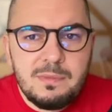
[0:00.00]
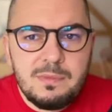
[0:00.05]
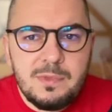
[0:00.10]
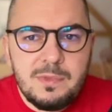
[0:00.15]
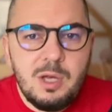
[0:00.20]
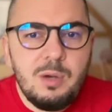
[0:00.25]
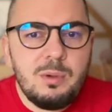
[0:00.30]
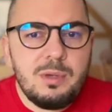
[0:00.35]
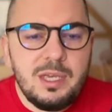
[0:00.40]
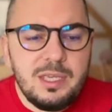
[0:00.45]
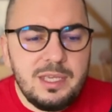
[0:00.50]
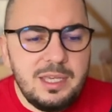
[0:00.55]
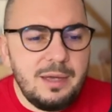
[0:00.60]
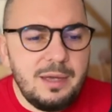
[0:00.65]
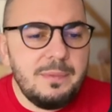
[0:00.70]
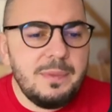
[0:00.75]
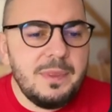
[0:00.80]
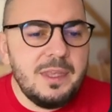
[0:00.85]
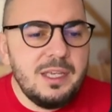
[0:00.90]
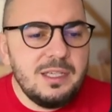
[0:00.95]
Okay,
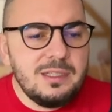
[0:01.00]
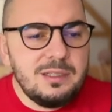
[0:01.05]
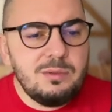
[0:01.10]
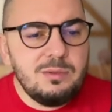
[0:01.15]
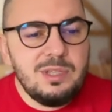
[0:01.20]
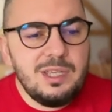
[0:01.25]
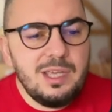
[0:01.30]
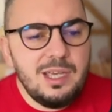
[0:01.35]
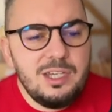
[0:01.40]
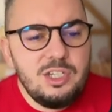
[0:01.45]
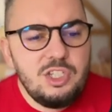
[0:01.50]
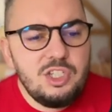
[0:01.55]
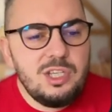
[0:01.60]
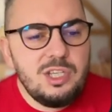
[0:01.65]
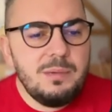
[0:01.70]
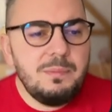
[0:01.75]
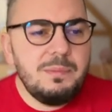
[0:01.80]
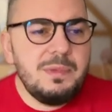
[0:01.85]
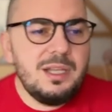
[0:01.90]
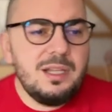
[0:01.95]
yeah. So the
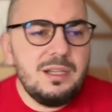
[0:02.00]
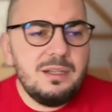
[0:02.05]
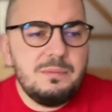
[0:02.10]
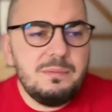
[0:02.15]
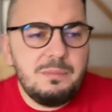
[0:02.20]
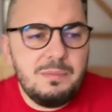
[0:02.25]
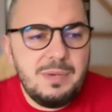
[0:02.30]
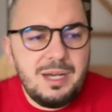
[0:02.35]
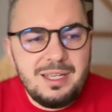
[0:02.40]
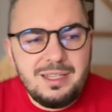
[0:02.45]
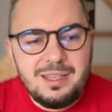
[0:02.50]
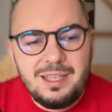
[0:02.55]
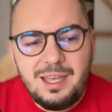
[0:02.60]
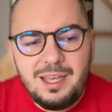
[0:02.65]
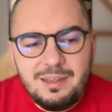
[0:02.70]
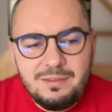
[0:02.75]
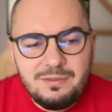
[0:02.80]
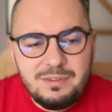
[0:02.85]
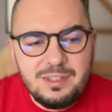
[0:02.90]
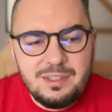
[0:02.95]
HTML might
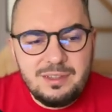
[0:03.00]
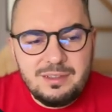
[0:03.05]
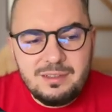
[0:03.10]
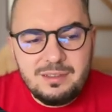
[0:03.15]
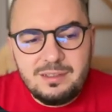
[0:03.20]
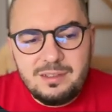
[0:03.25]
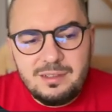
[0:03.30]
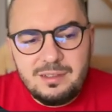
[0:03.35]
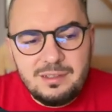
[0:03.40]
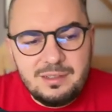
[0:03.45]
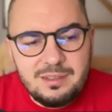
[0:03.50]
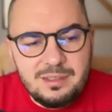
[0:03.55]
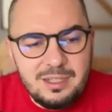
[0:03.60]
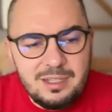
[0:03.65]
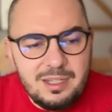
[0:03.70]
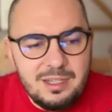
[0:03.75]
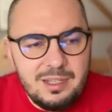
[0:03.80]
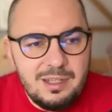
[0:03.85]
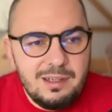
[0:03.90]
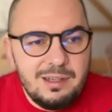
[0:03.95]
have returned
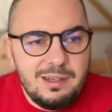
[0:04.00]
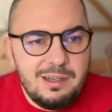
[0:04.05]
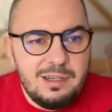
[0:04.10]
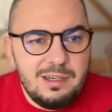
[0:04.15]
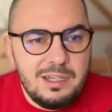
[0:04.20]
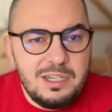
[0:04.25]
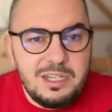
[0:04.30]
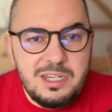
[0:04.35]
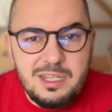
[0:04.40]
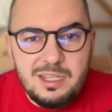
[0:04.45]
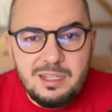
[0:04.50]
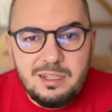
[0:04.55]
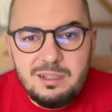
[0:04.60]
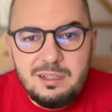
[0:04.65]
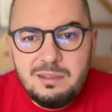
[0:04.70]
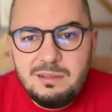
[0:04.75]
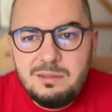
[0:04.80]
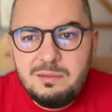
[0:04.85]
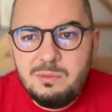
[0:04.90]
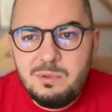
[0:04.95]

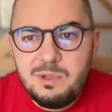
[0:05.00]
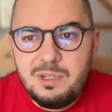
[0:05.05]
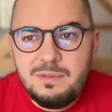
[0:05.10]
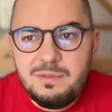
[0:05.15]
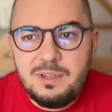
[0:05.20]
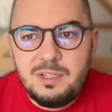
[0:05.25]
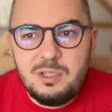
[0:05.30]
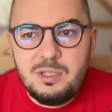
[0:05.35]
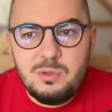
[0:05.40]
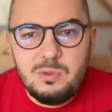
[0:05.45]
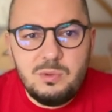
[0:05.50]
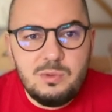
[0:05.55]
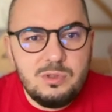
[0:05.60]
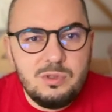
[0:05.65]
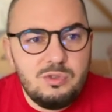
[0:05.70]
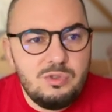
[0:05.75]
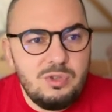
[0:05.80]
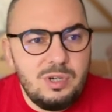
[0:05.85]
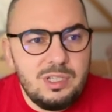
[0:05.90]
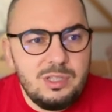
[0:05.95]
nil whenever you
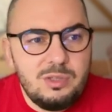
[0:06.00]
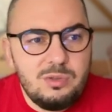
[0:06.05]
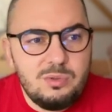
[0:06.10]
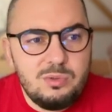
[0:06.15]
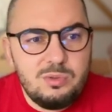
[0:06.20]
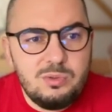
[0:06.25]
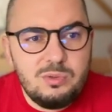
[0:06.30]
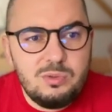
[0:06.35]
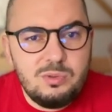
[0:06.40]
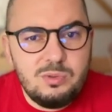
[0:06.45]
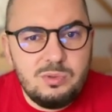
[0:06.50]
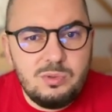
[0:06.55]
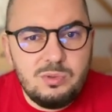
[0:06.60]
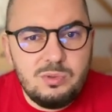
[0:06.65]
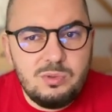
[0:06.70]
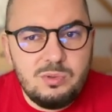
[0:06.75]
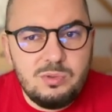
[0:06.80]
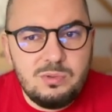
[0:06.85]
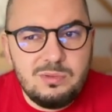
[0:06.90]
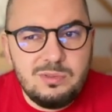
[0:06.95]
try
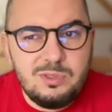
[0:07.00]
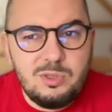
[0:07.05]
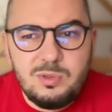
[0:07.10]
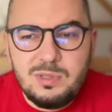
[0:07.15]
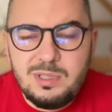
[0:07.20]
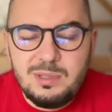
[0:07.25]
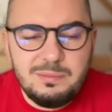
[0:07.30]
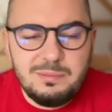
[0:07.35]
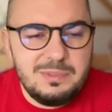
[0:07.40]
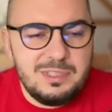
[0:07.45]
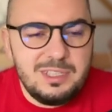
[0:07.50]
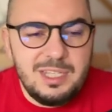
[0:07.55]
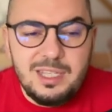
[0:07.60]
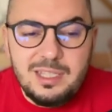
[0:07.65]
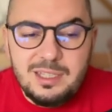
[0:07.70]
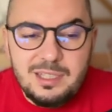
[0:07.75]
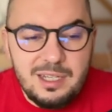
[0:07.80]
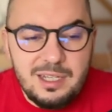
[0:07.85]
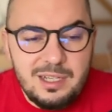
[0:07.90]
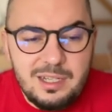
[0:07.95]
to do some
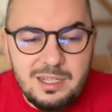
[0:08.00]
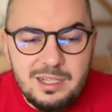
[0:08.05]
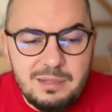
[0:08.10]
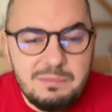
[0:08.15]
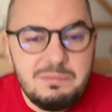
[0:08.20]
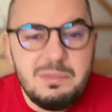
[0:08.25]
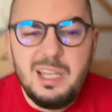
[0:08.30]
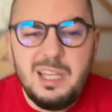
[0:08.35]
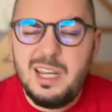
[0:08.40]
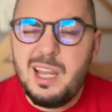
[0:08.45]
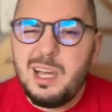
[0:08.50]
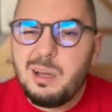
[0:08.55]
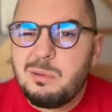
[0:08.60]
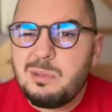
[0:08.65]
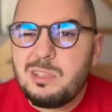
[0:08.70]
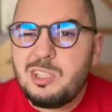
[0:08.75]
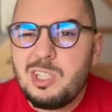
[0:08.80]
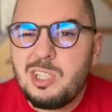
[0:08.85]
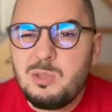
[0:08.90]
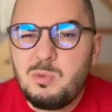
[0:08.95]
data, and now
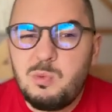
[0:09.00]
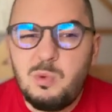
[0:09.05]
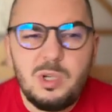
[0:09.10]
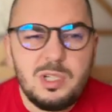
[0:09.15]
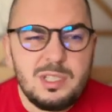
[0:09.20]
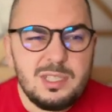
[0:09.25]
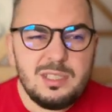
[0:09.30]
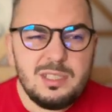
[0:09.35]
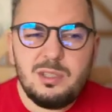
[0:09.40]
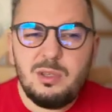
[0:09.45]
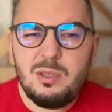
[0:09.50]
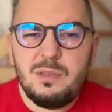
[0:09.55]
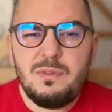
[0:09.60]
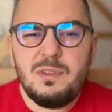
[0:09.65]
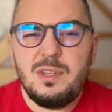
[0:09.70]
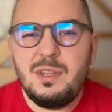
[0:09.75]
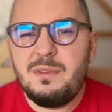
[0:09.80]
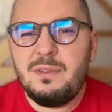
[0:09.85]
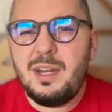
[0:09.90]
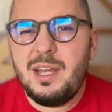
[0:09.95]
it just works. So if
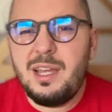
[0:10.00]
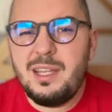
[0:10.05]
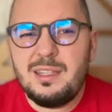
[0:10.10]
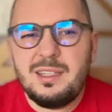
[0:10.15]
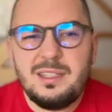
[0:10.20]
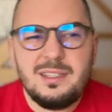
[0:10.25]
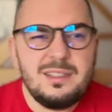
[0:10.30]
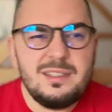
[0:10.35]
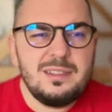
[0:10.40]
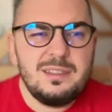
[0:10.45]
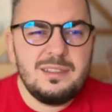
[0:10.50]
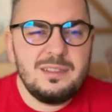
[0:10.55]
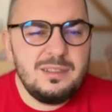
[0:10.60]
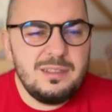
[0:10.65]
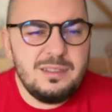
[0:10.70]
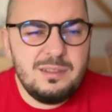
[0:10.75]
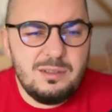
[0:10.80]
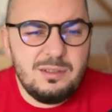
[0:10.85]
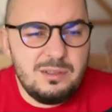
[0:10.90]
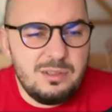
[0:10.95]
you never had this,
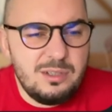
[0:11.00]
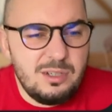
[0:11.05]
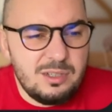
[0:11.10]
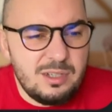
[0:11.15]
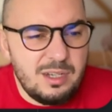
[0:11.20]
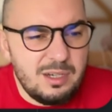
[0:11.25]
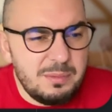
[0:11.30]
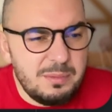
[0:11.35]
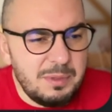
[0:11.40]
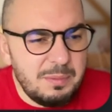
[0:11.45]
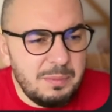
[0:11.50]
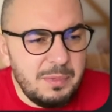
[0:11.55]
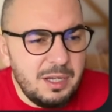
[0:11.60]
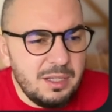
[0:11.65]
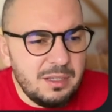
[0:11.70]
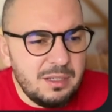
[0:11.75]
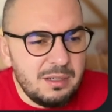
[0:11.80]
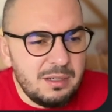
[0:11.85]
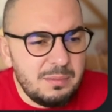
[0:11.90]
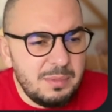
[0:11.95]
you're not gonna be
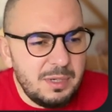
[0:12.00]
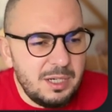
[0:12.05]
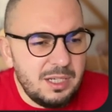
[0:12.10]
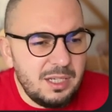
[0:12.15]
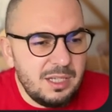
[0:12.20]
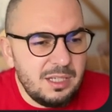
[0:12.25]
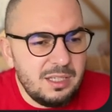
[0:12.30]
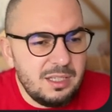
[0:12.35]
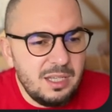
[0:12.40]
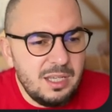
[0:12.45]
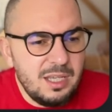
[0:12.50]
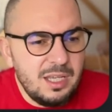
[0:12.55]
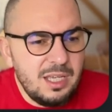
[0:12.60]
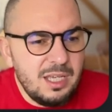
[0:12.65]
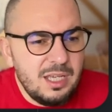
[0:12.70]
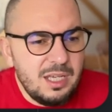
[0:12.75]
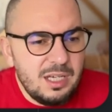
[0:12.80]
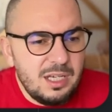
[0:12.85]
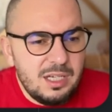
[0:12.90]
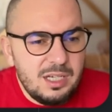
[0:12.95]
bothered by it.
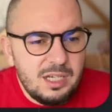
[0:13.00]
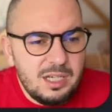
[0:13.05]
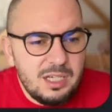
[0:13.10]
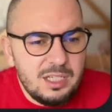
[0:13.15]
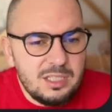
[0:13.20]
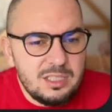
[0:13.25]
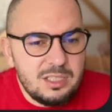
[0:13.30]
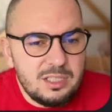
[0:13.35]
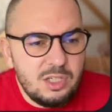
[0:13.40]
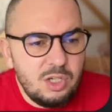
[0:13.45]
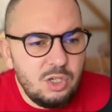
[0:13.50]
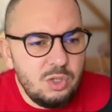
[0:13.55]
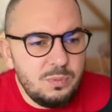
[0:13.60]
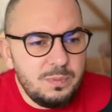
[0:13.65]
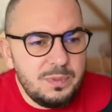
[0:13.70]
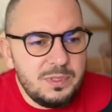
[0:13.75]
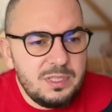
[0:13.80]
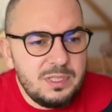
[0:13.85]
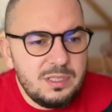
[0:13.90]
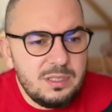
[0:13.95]

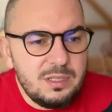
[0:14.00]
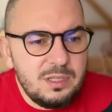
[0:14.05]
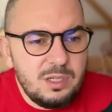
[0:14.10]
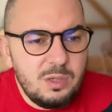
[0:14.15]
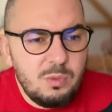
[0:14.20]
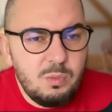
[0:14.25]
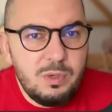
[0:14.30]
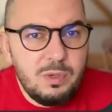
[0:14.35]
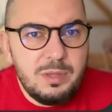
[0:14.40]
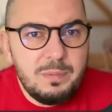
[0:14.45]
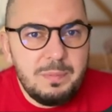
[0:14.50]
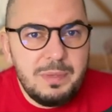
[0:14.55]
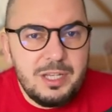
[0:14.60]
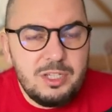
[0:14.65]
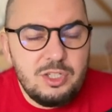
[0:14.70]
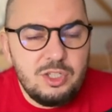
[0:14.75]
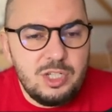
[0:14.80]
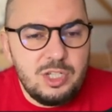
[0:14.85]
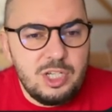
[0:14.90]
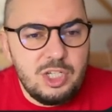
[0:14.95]
Scopes with
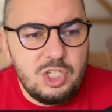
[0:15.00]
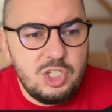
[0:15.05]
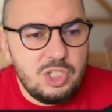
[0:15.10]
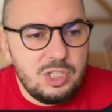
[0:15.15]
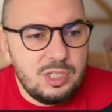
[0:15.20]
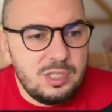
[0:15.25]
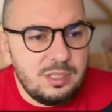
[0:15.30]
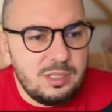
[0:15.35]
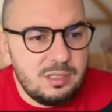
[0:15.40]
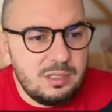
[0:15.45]
pagination.